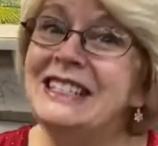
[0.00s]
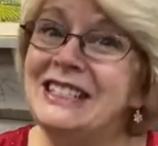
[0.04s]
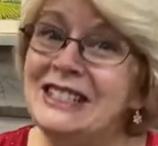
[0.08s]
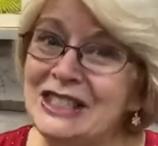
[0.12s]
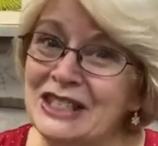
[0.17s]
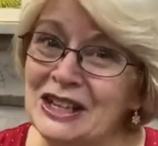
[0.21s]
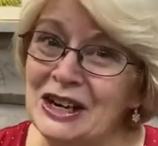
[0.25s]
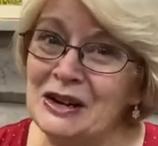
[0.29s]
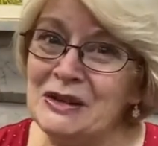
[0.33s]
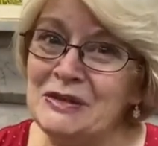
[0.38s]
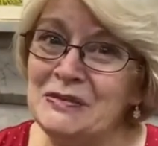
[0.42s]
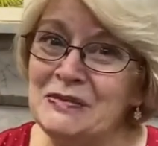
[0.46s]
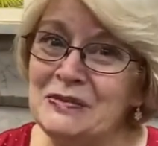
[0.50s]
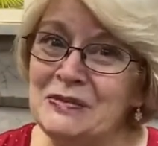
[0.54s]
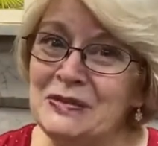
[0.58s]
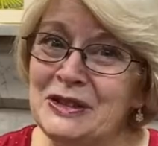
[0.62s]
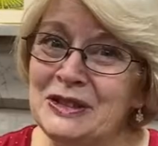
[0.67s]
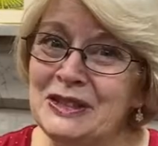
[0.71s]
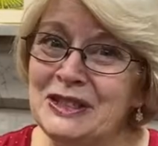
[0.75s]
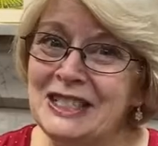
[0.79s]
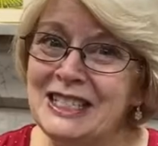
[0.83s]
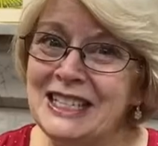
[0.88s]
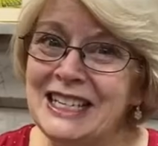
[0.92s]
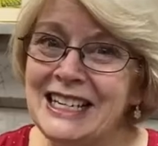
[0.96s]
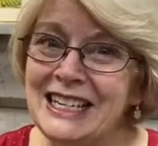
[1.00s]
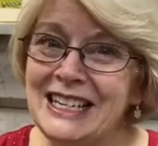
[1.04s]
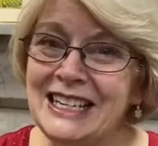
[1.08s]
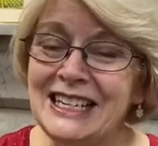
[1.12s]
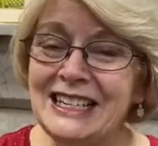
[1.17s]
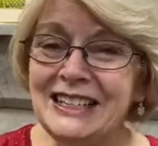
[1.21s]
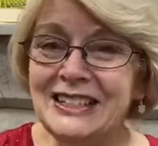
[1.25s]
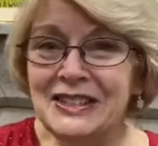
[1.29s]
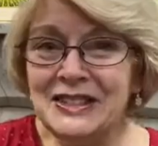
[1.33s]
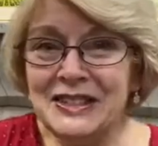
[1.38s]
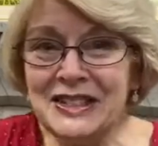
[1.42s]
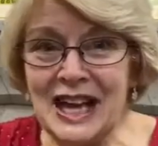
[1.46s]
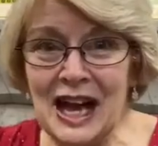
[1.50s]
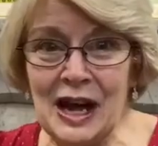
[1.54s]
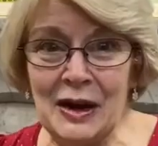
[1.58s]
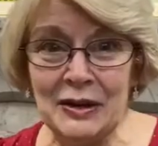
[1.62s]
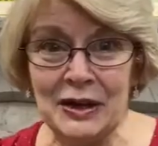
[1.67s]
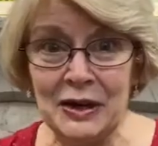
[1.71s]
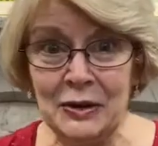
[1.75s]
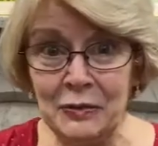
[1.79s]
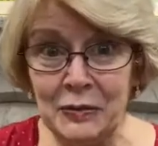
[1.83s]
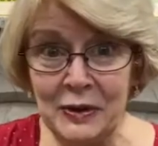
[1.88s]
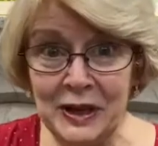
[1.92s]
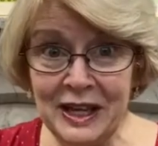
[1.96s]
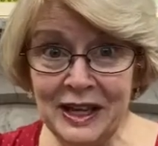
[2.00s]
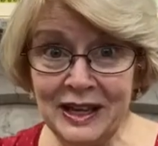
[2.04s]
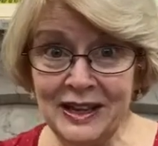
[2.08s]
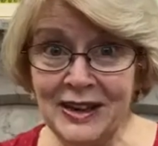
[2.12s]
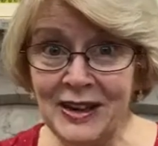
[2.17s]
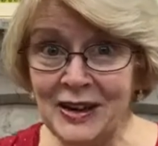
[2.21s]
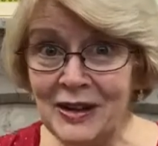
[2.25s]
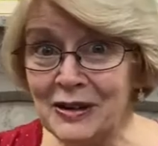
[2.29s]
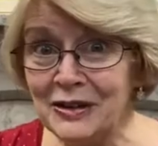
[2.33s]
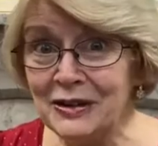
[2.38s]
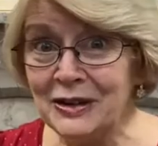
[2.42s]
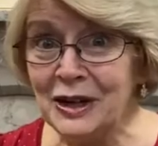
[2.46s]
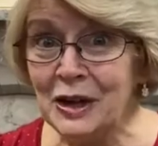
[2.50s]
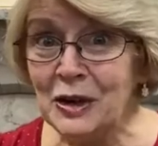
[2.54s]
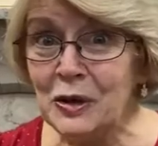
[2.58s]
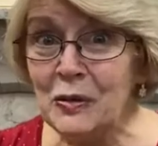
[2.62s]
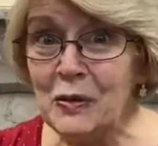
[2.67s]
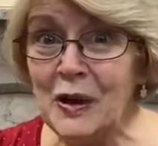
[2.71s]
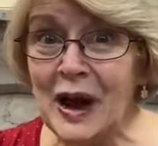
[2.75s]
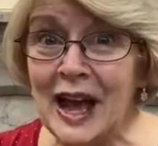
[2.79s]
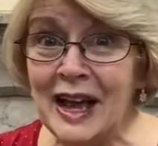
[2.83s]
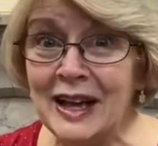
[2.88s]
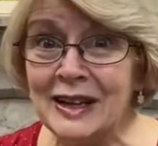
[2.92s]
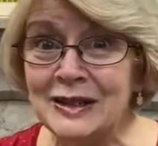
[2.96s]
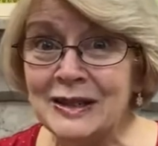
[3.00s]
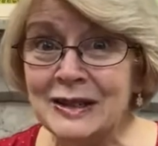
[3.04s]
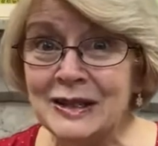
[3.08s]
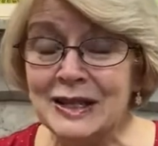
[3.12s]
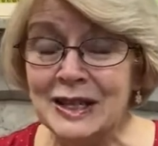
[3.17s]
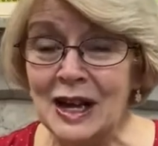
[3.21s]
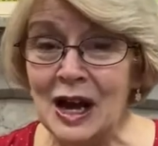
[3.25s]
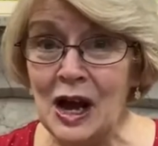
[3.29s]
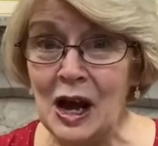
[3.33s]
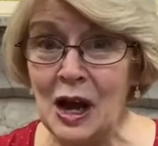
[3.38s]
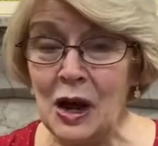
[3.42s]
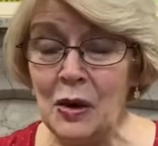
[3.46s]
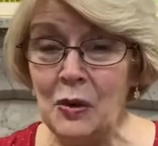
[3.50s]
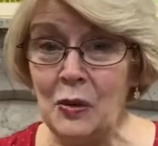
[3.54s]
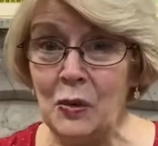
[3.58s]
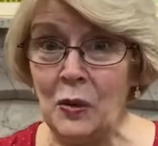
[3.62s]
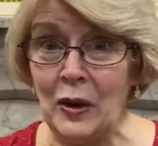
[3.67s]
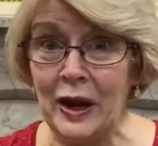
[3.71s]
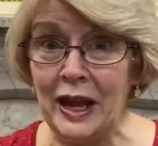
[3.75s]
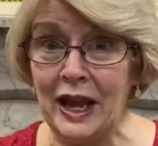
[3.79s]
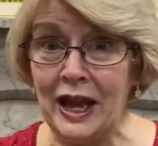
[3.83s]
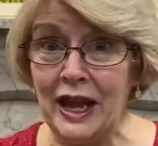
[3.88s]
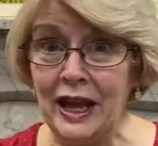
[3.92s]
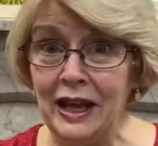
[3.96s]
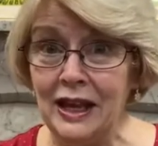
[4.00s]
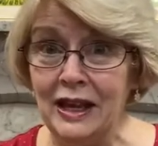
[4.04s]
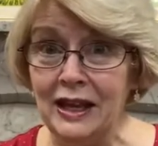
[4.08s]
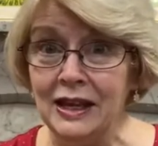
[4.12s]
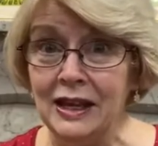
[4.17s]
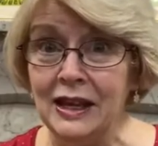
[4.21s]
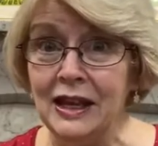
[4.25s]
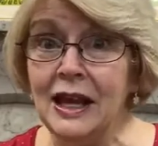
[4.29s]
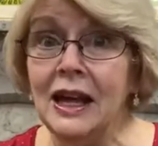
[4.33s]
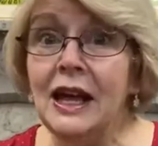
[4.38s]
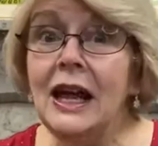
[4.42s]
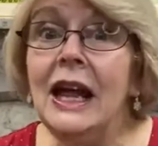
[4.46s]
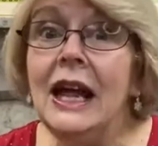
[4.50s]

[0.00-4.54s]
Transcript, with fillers: jump your jiggles out and wiggle your waggles away.